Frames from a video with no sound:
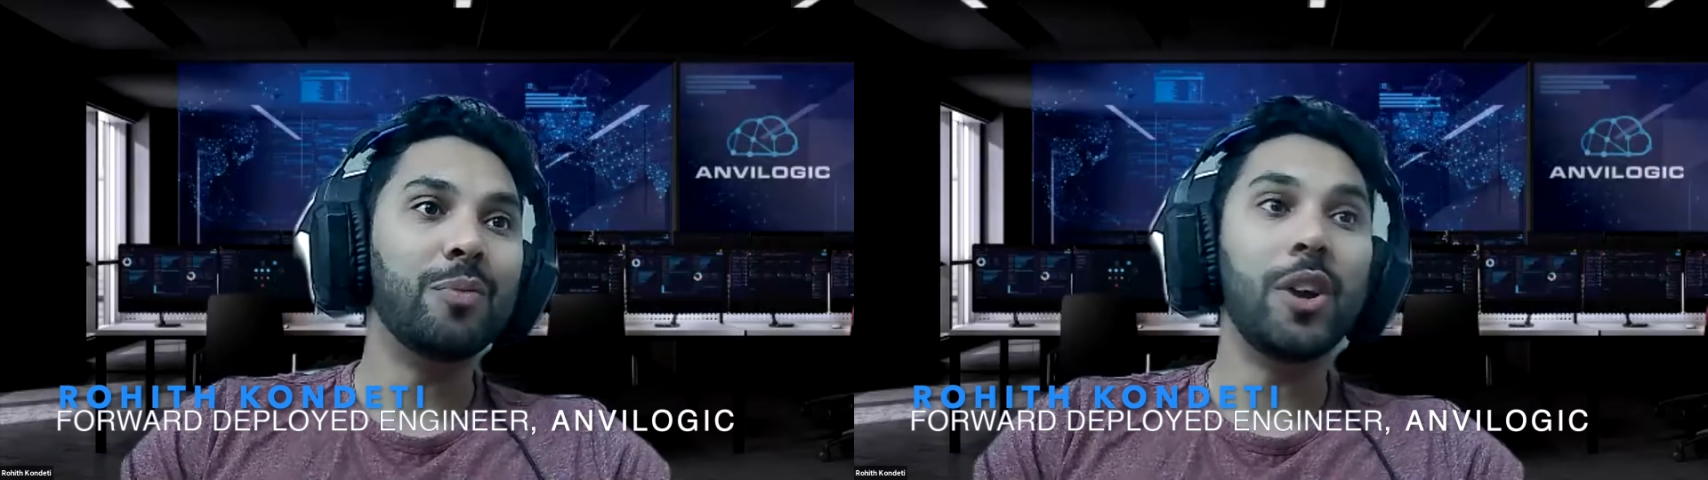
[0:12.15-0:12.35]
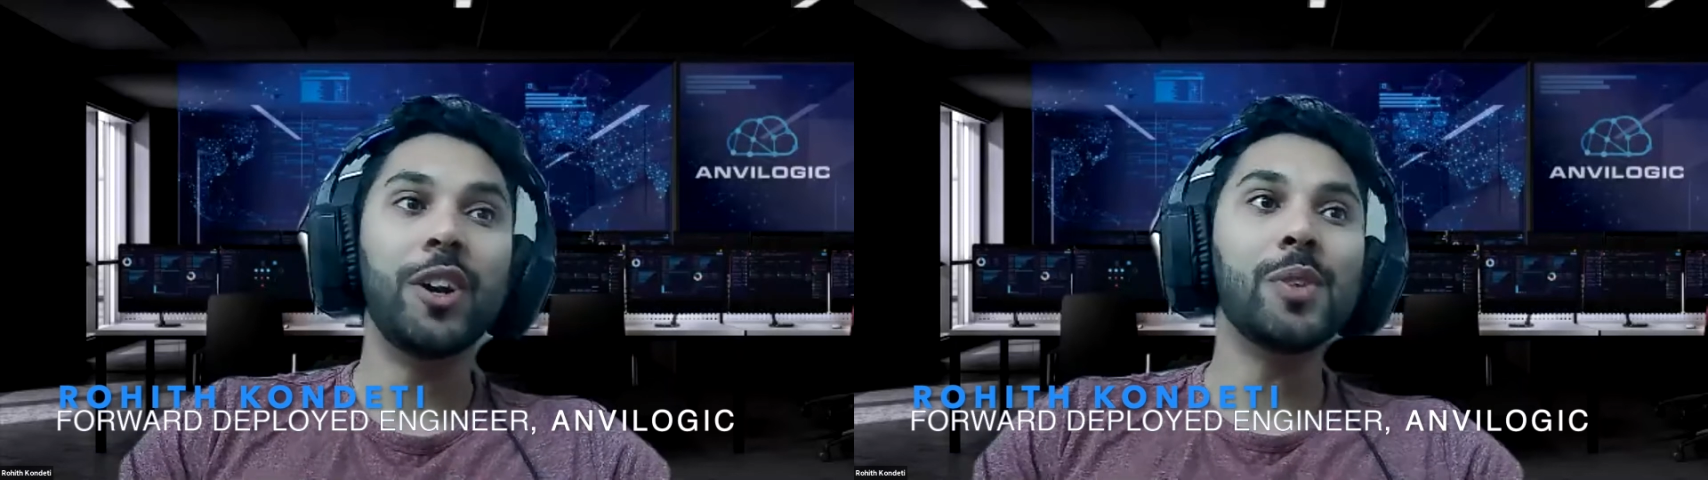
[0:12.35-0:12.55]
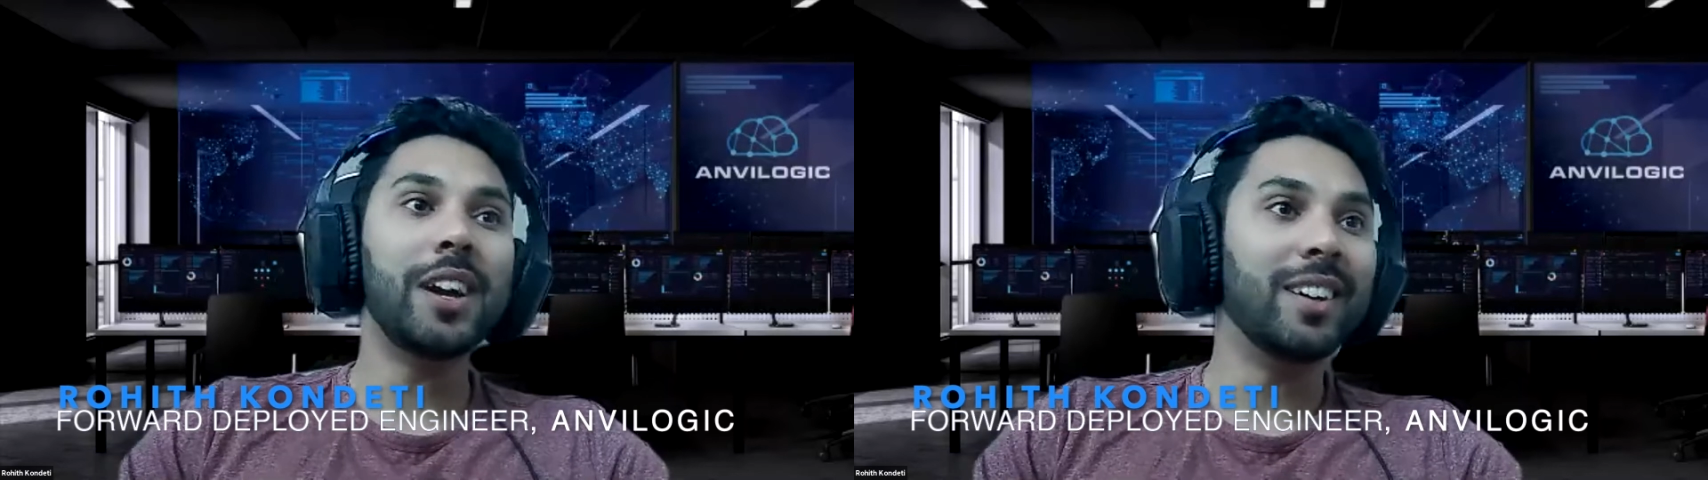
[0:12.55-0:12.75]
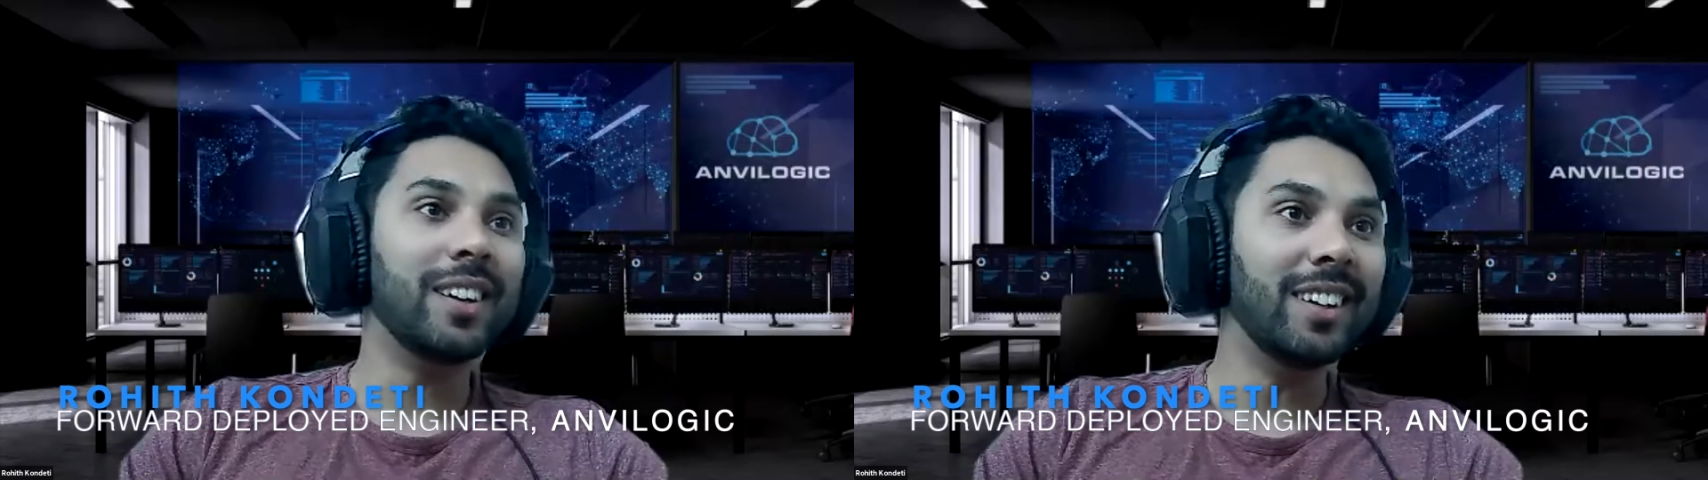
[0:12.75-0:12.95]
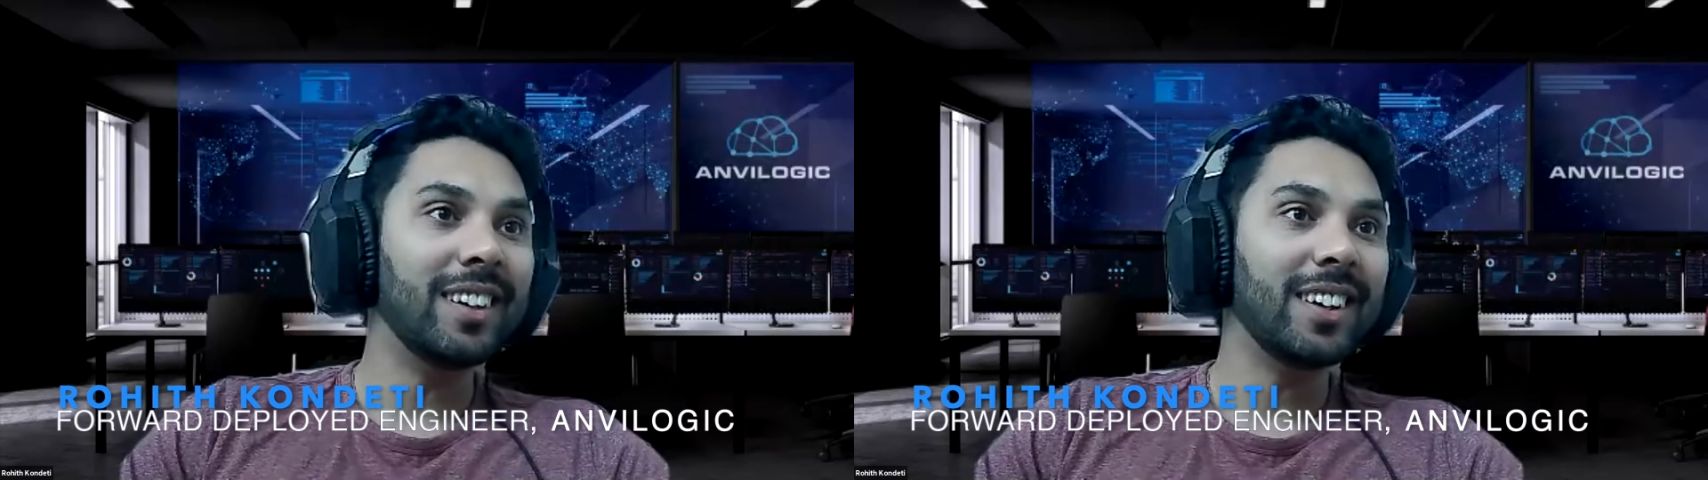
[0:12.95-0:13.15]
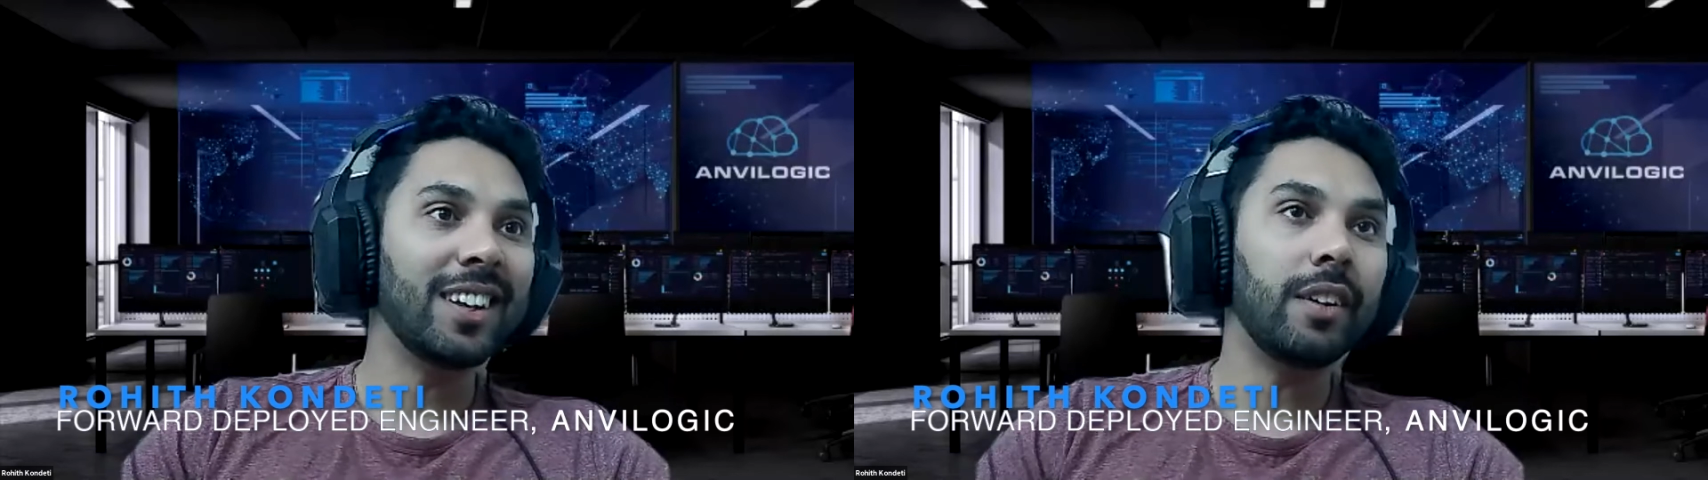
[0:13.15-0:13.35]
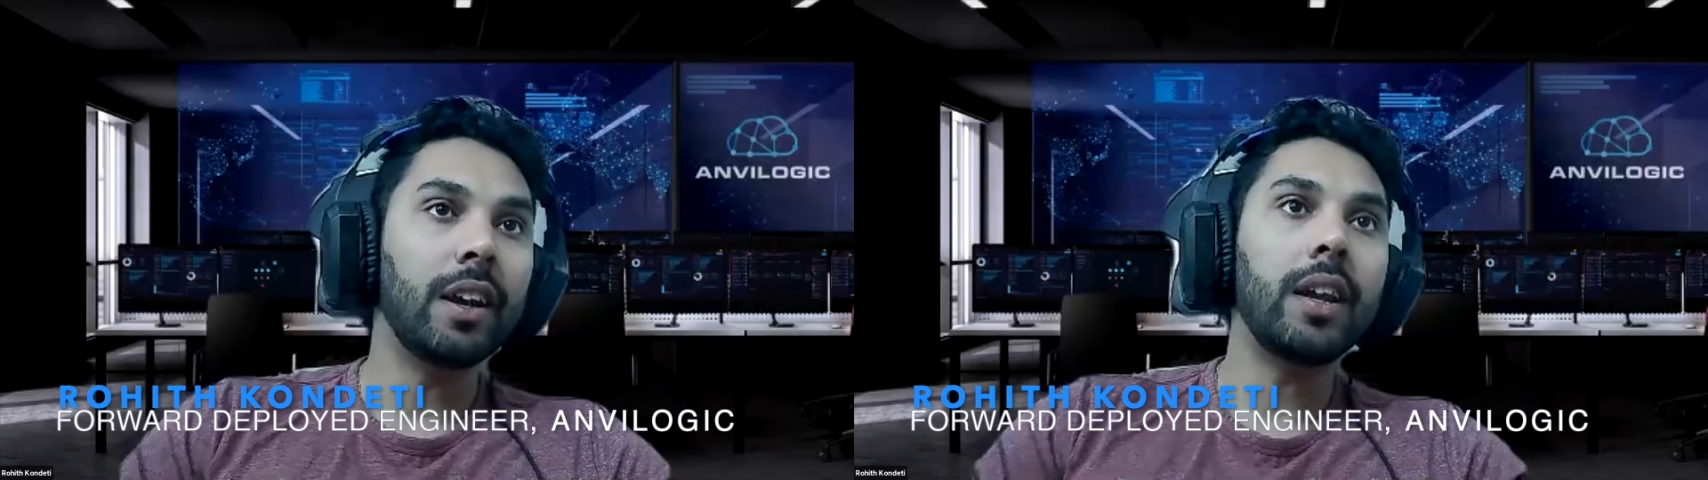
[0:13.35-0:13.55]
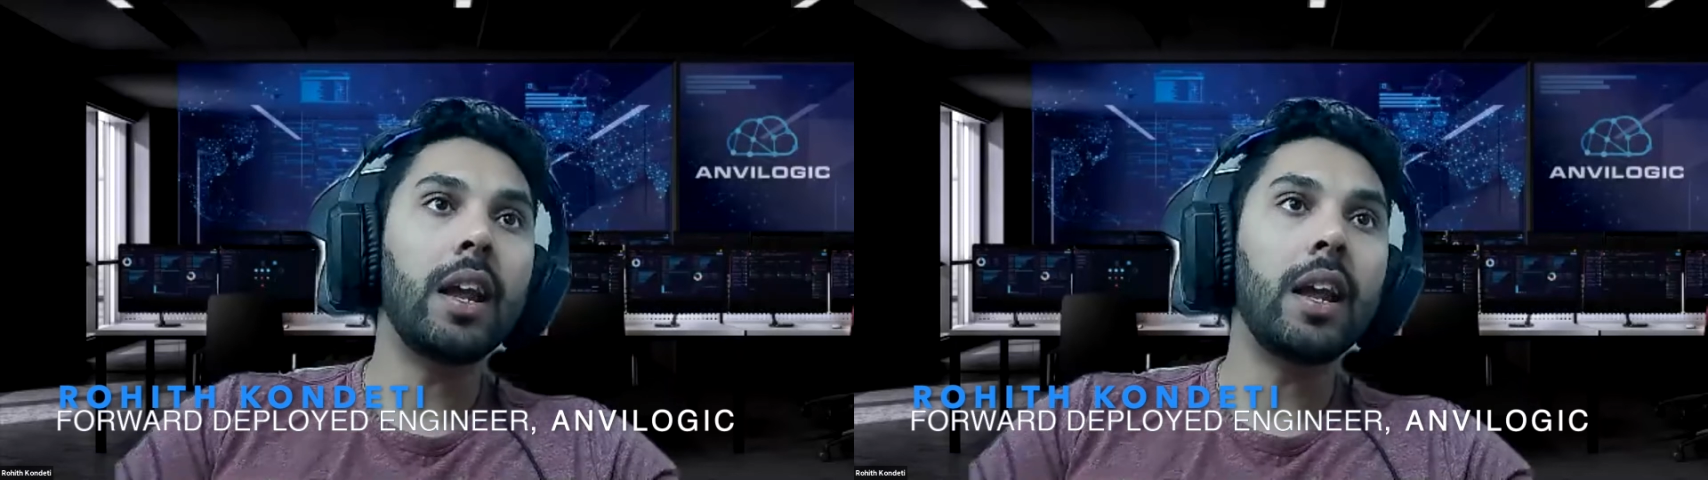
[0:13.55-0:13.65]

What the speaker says: Where do I hunt, right?